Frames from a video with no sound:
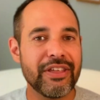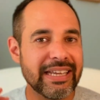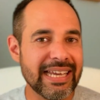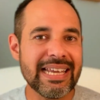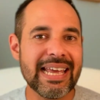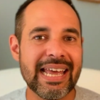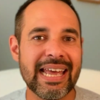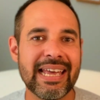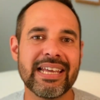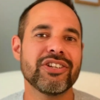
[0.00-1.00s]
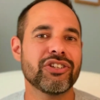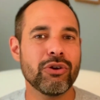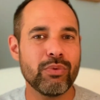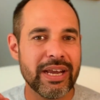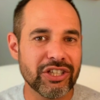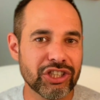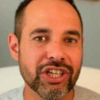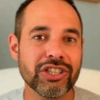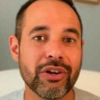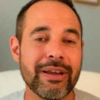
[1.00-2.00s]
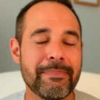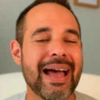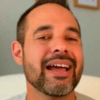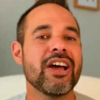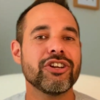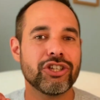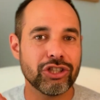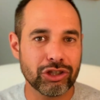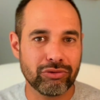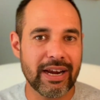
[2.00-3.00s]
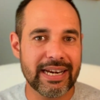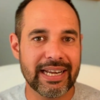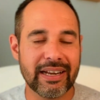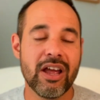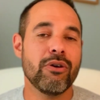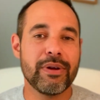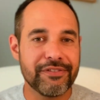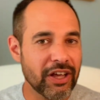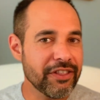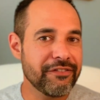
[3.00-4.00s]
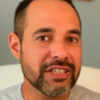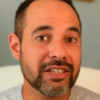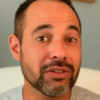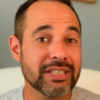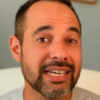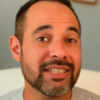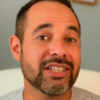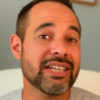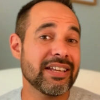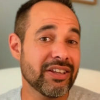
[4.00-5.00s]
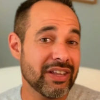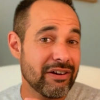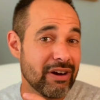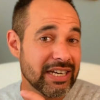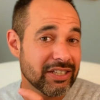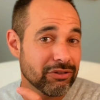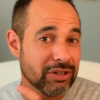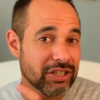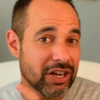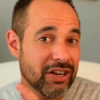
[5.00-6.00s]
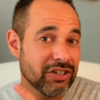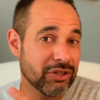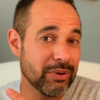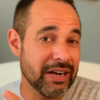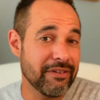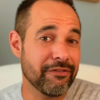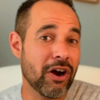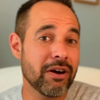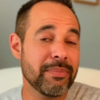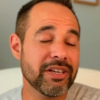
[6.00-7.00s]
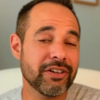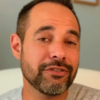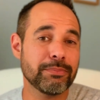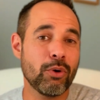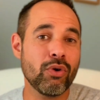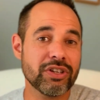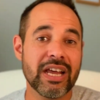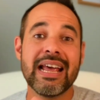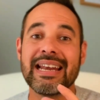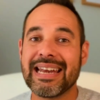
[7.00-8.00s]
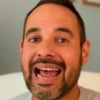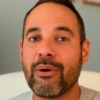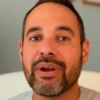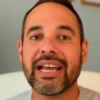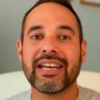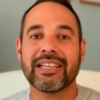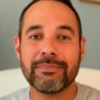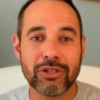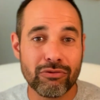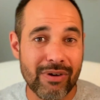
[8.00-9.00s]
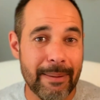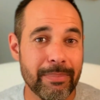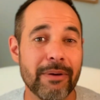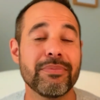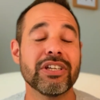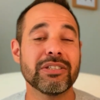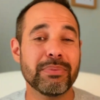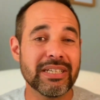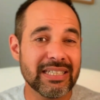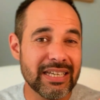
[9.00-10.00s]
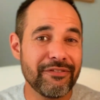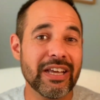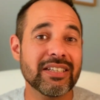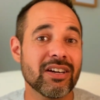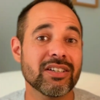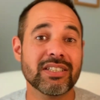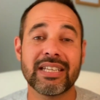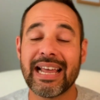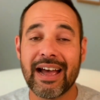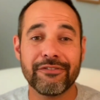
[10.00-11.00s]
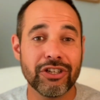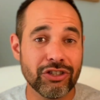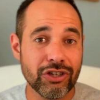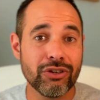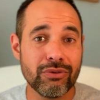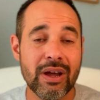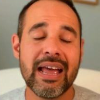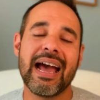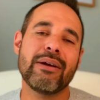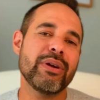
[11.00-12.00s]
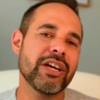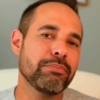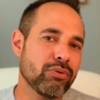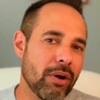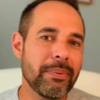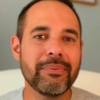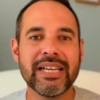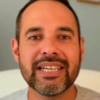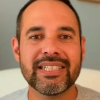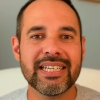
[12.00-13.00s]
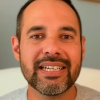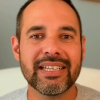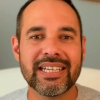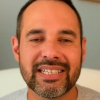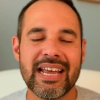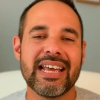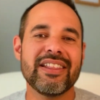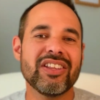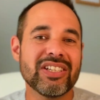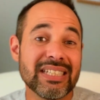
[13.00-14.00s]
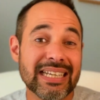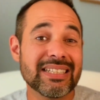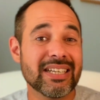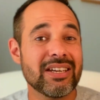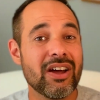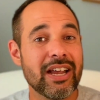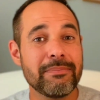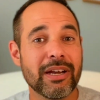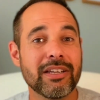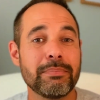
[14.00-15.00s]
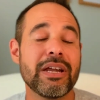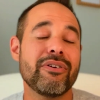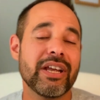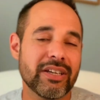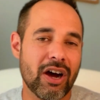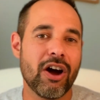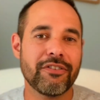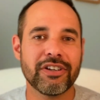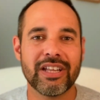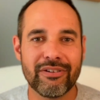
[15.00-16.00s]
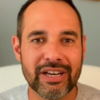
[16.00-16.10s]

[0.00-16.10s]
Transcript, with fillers: The key here is that we're just going back to training. We've done the physical test to say that they're ready to return to an environment of sport. Now we're getting them to ramp up the specific tasks they have to do, and we could probably consider this in the six to nine month period after their